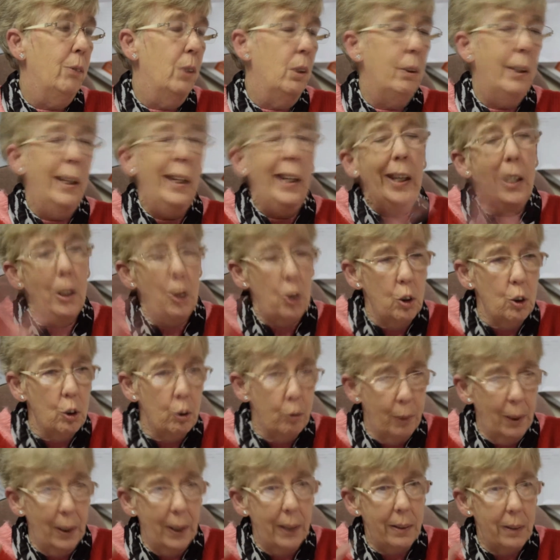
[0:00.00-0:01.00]
the location
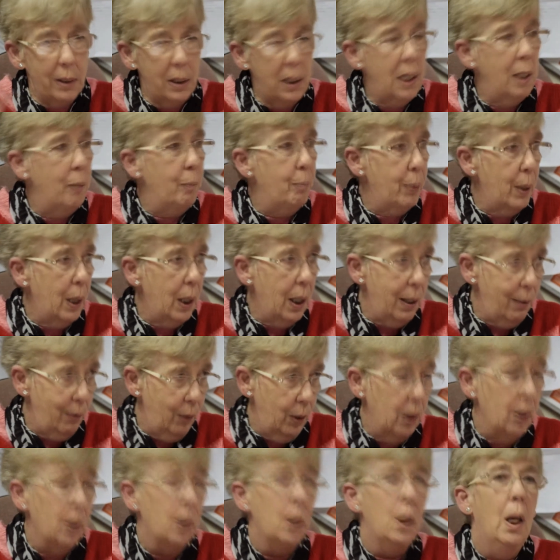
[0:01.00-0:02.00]
of we like to keep
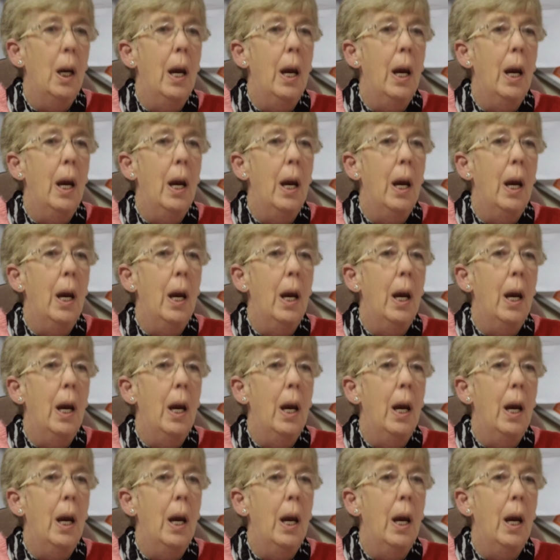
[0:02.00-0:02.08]
private.